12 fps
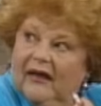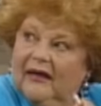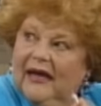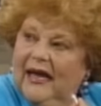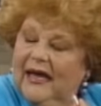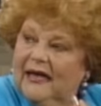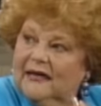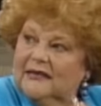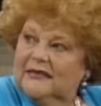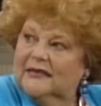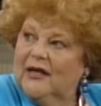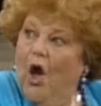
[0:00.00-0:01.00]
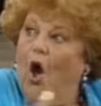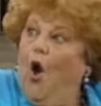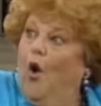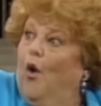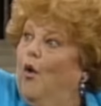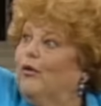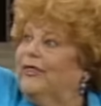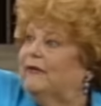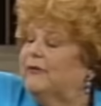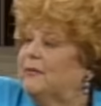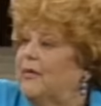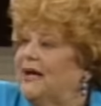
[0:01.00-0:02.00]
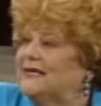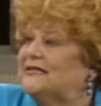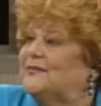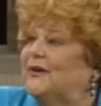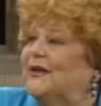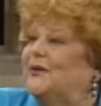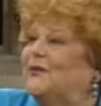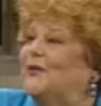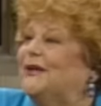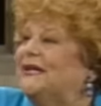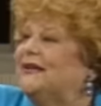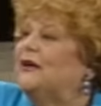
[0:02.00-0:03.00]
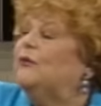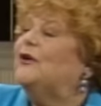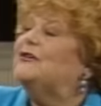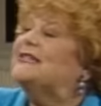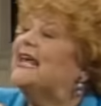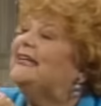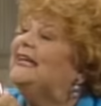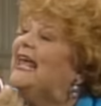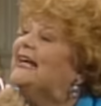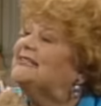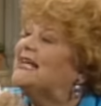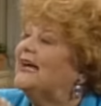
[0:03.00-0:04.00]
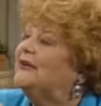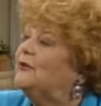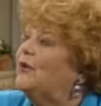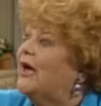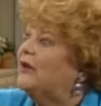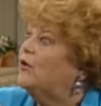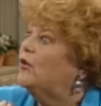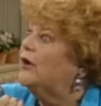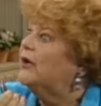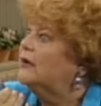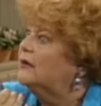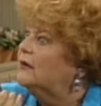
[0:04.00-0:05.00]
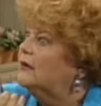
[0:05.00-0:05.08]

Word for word: Necks? Oh, that reminds me. Willie, dear, where's that neck tightener I ordered?